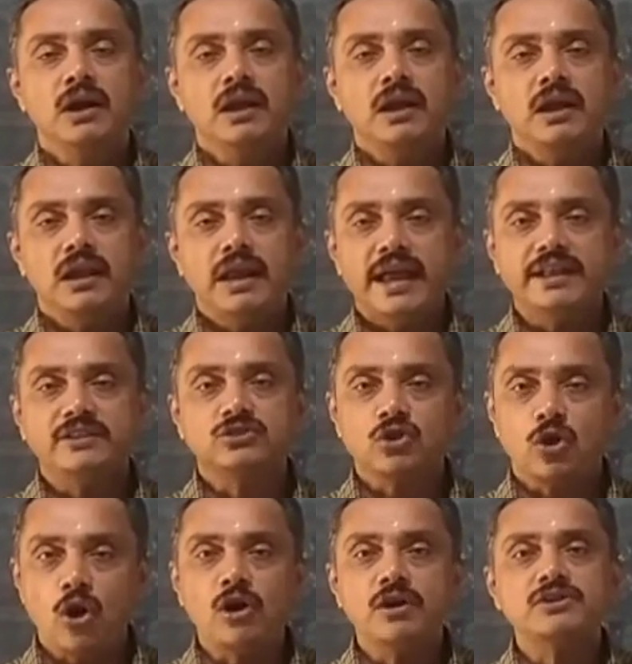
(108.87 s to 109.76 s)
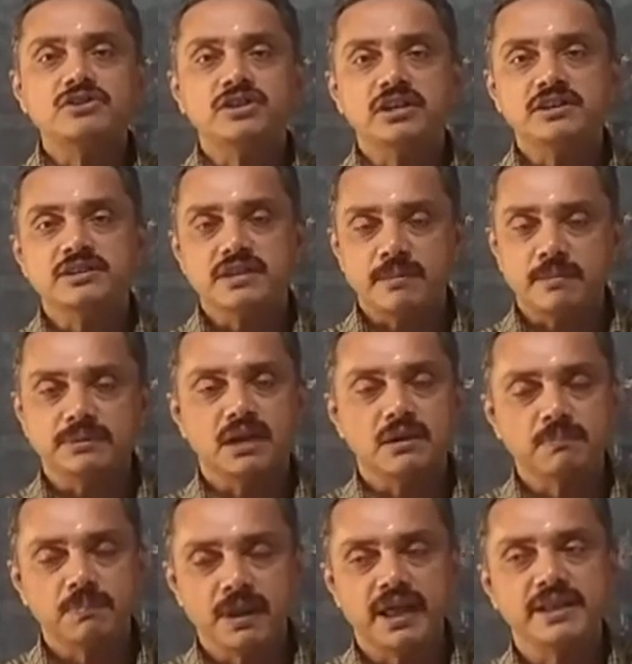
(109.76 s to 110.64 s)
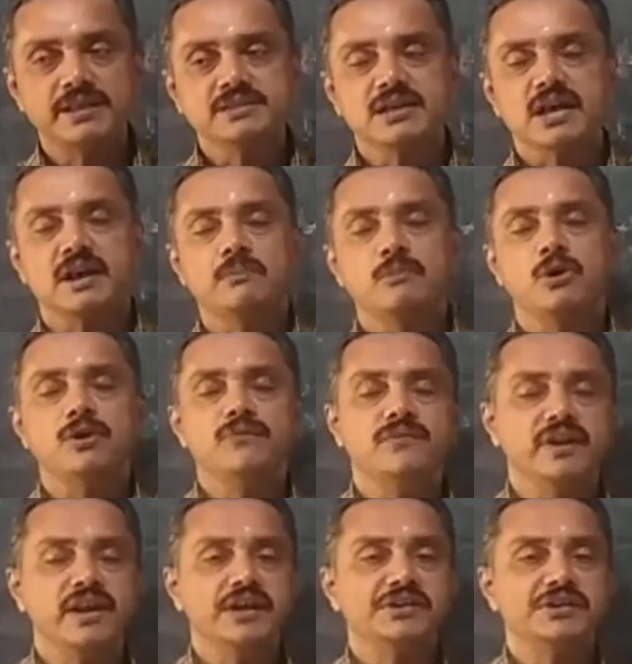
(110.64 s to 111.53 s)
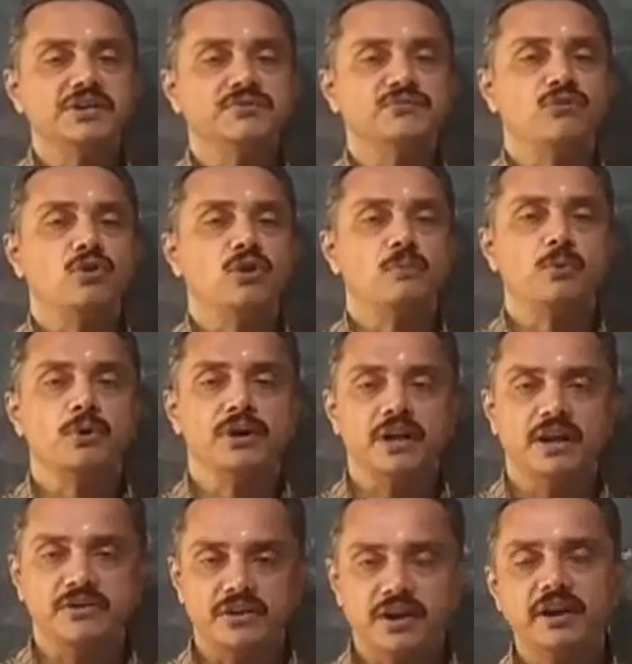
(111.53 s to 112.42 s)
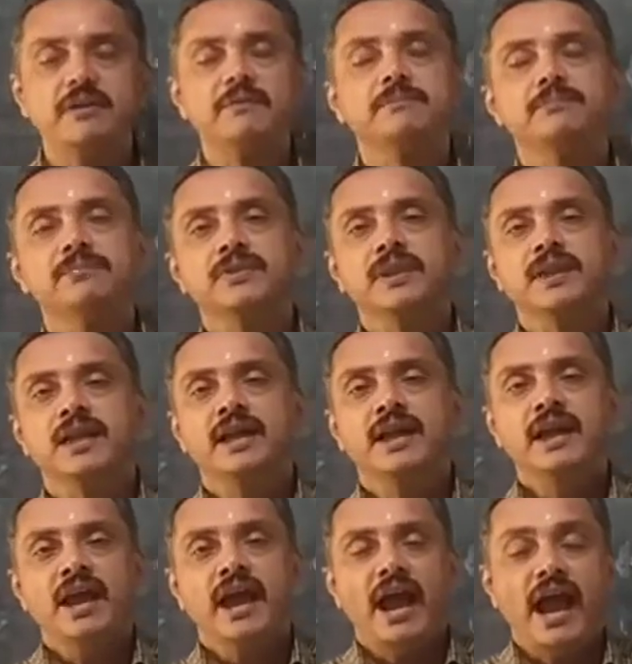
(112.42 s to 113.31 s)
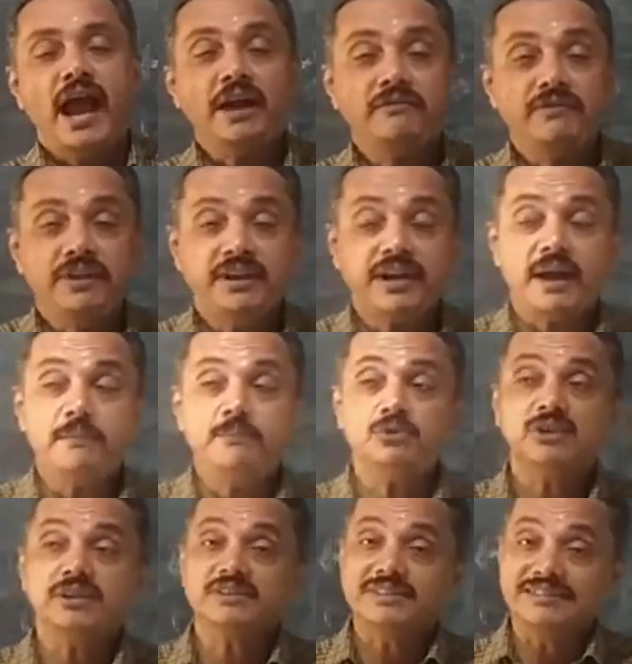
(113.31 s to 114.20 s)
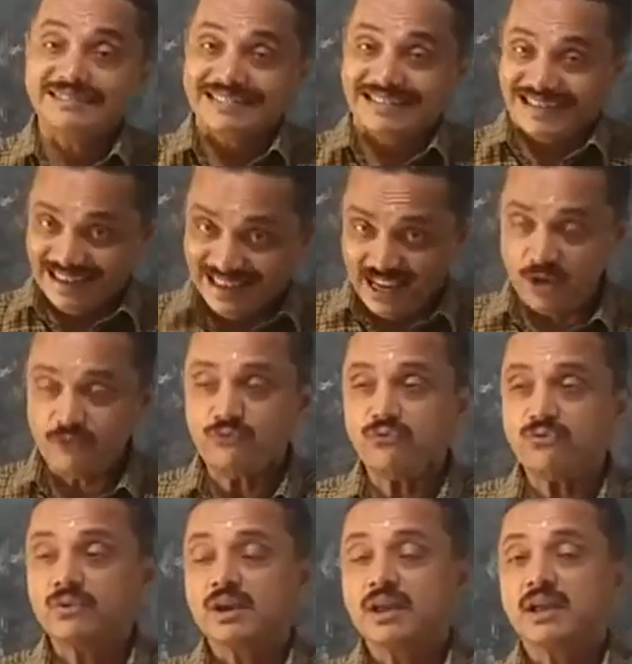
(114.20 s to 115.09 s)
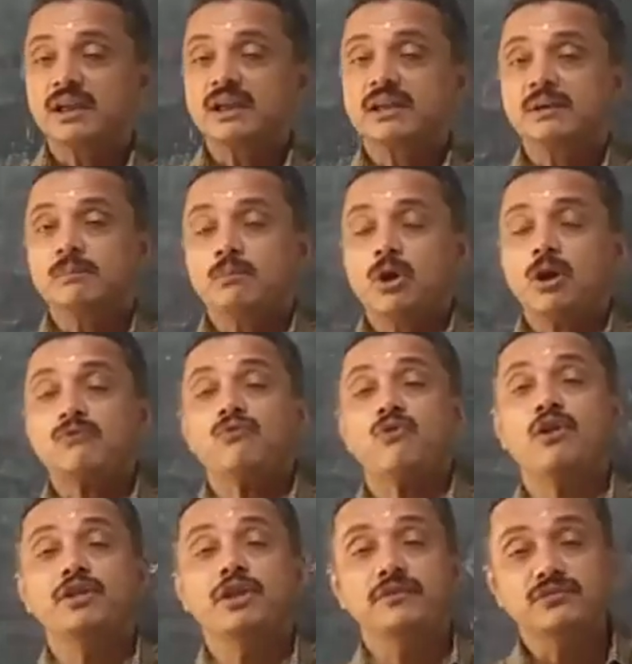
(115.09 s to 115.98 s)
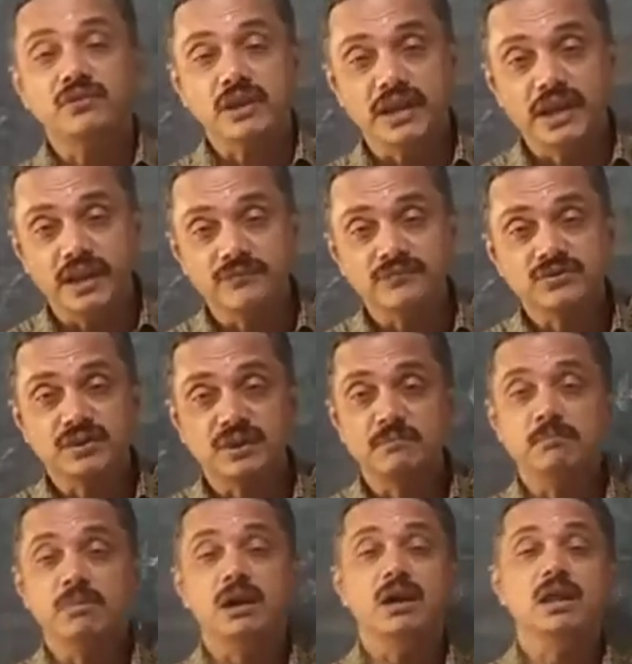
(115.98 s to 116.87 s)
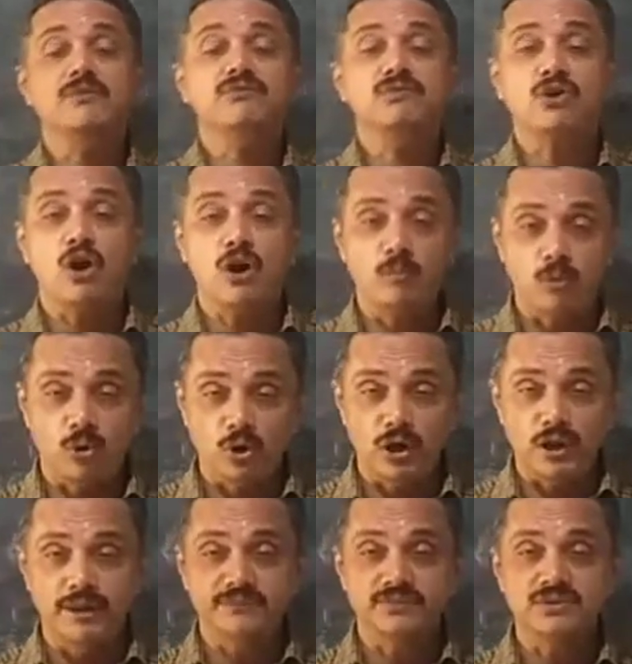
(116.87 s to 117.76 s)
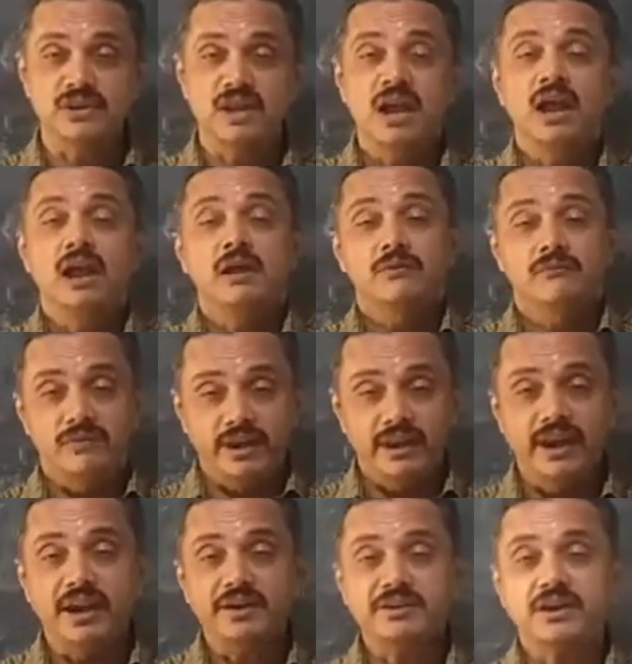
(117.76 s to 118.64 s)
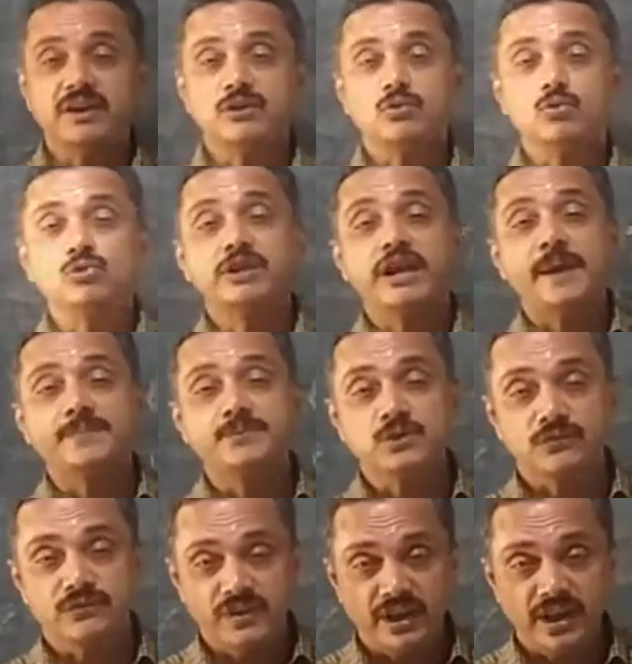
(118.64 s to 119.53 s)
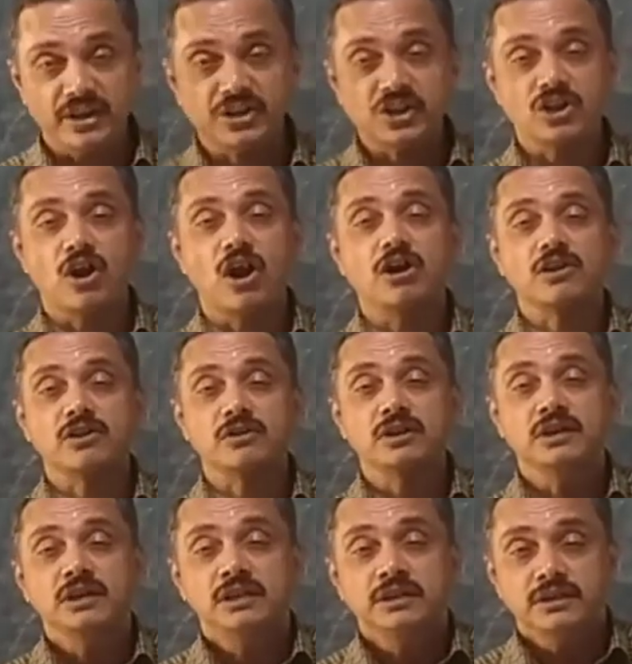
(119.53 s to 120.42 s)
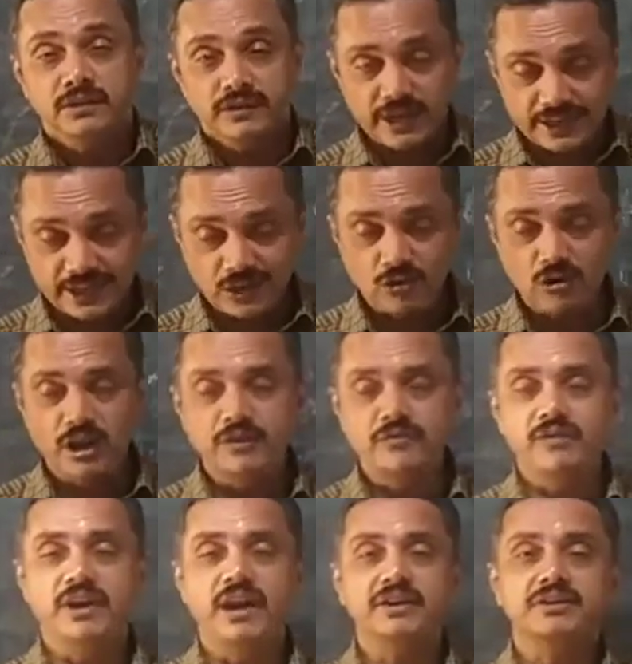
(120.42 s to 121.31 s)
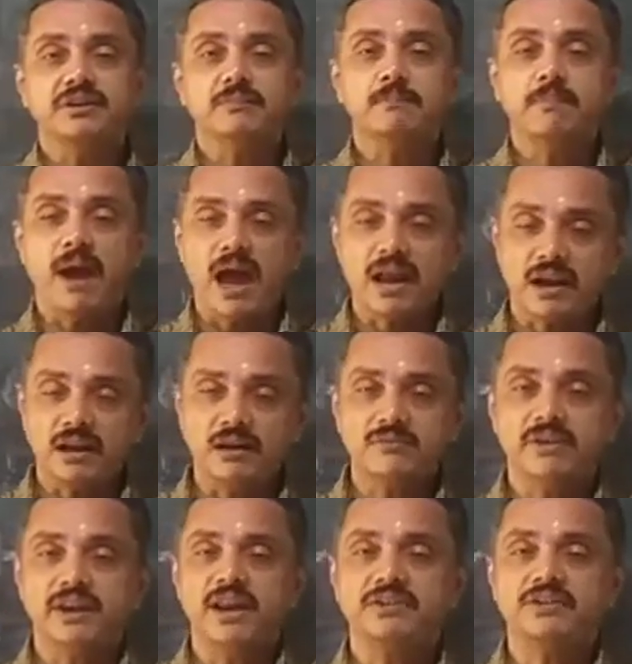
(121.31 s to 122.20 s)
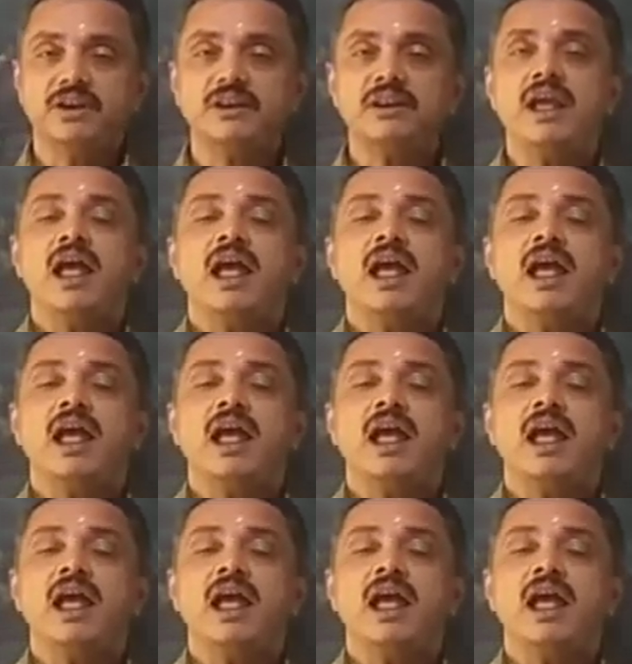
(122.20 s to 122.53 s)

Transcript: like thorns in some other plants are modification for protection. And we come to the leaf, morphology of the leaf, simple leaf, compound leaves, venation, two types of venation are reticulate venation, parallel venation.